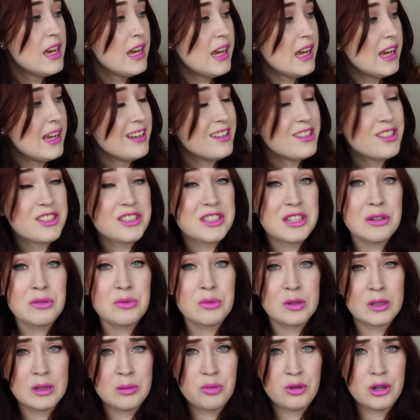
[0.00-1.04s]
It's just a
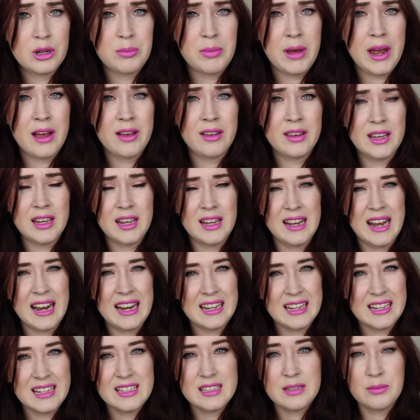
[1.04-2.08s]
really pretty palette, and I
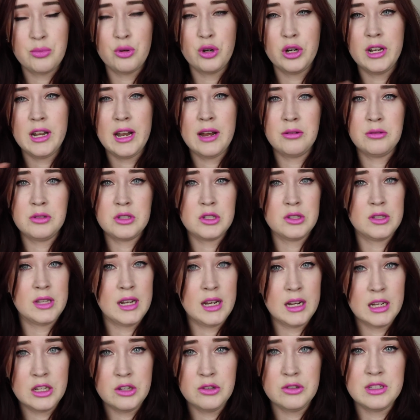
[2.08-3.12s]
need to put it out so that I
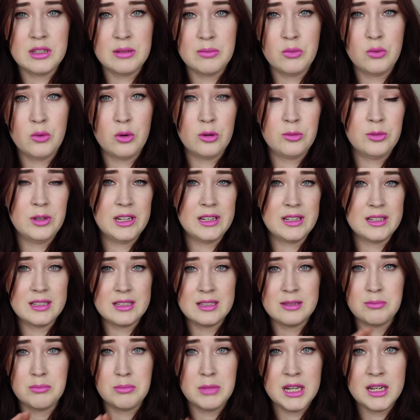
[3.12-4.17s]
use it more,
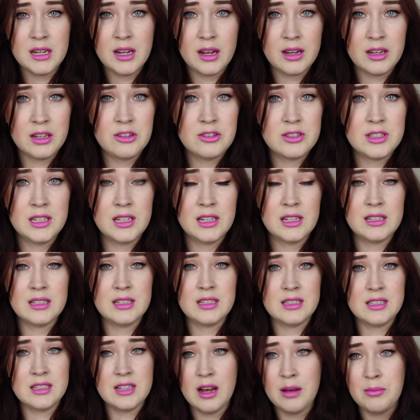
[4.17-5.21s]
because me not using it
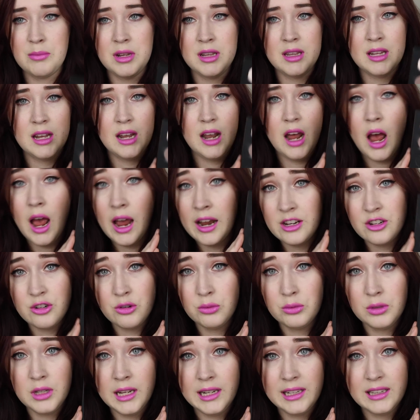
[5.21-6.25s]
does not mean that I
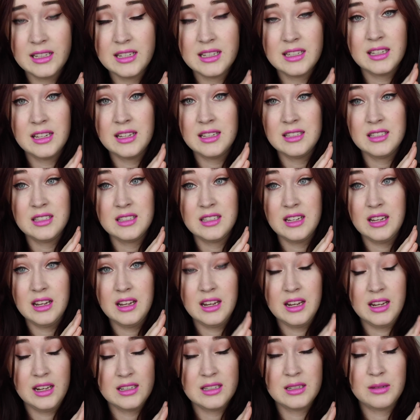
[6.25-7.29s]
don't like this, because
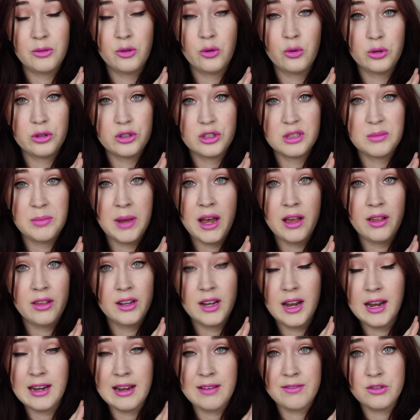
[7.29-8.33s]
it's a gorgeous palette.
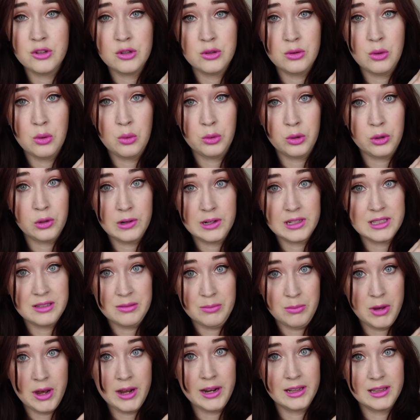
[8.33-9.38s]
I have no regrets in
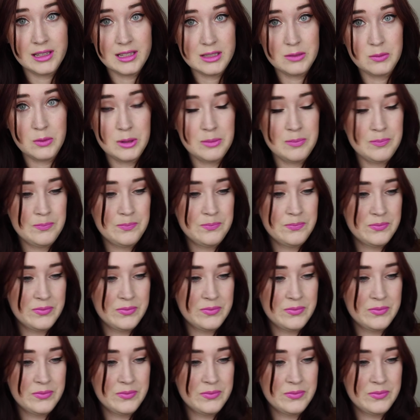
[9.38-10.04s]
buying this one.